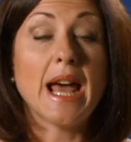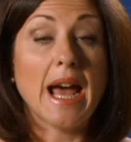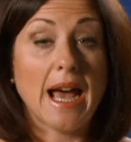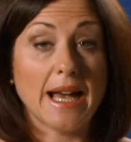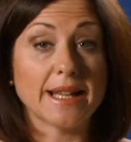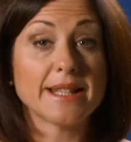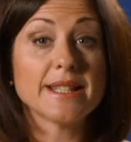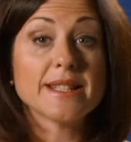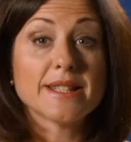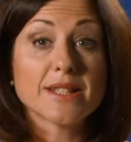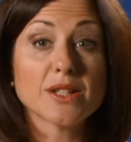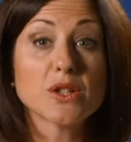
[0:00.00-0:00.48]

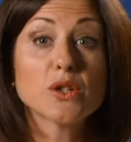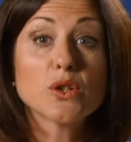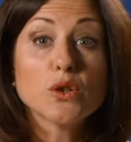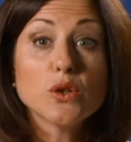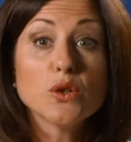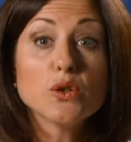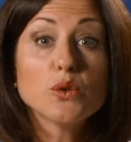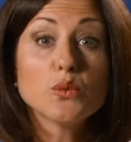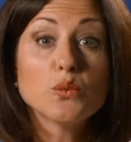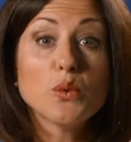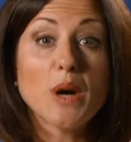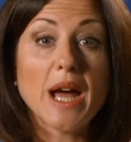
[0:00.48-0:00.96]
as it's a
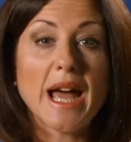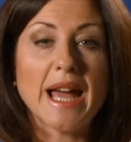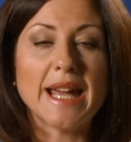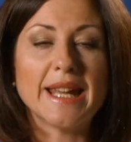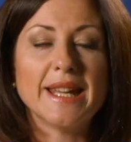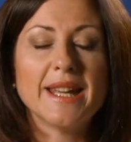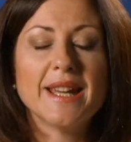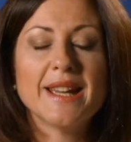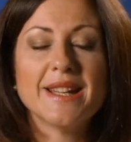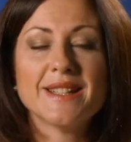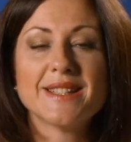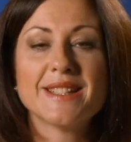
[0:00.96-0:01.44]
good
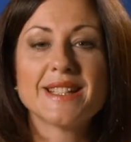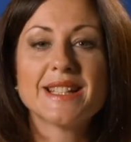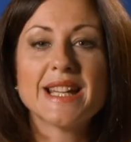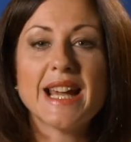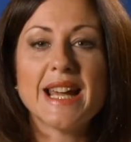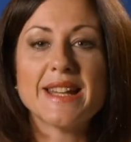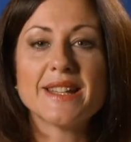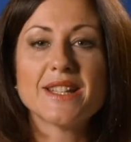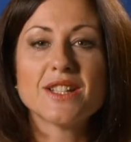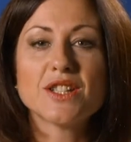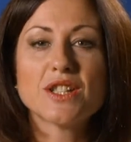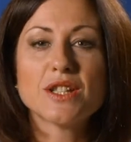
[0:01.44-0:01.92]
way to
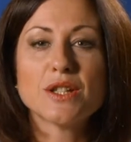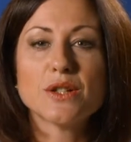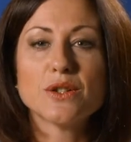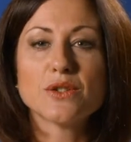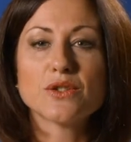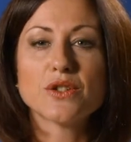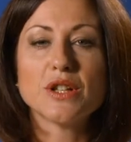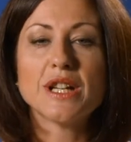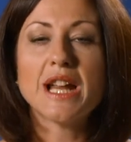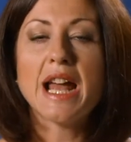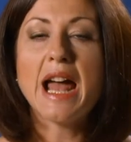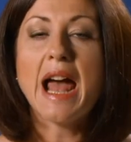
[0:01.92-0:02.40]
get the
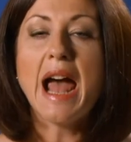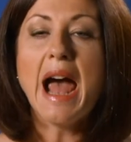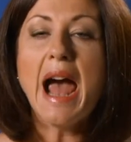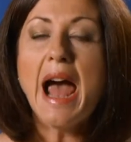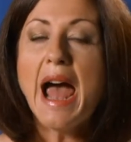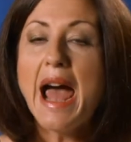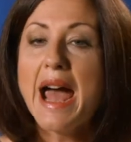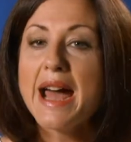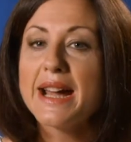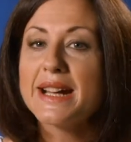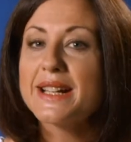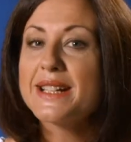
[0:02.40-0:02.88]
children
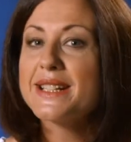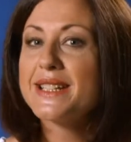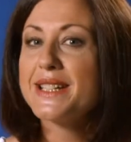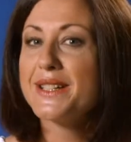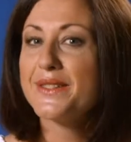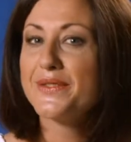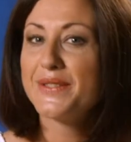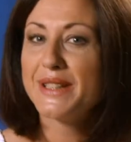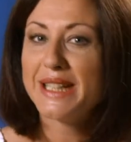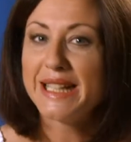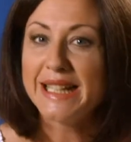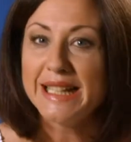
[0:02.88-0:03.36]

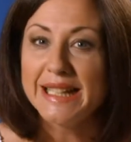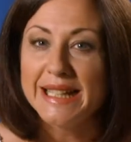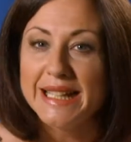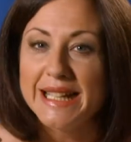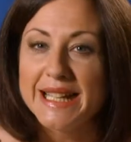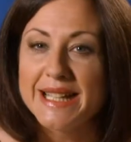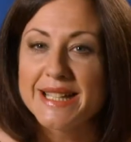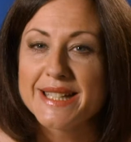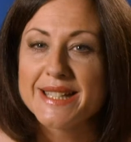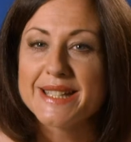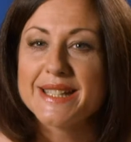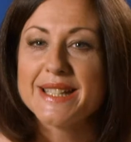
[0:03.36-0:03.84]
actively
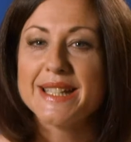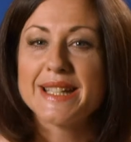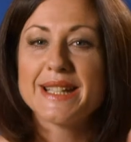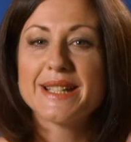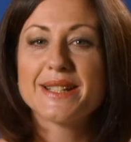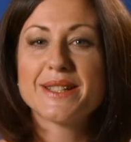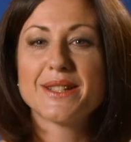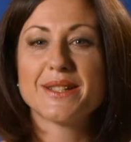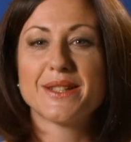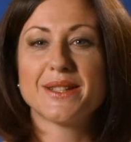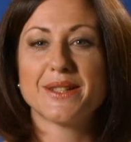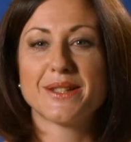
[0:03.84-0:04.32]

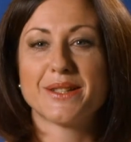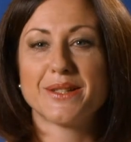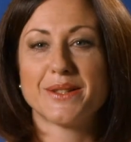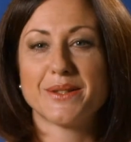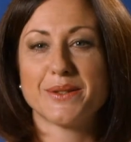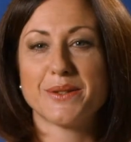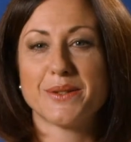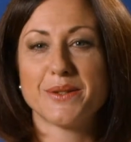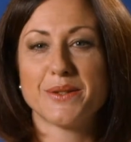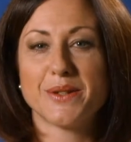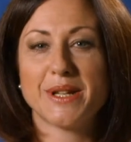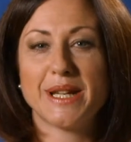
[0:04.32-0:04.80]
listening to the
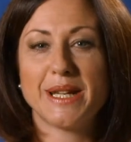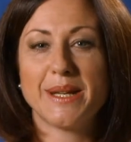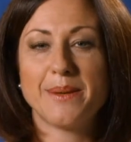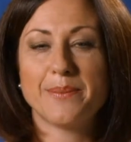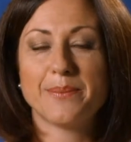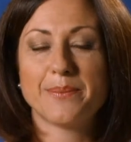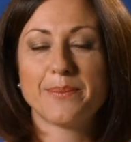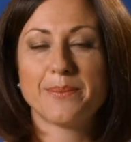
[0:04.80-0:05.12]
story.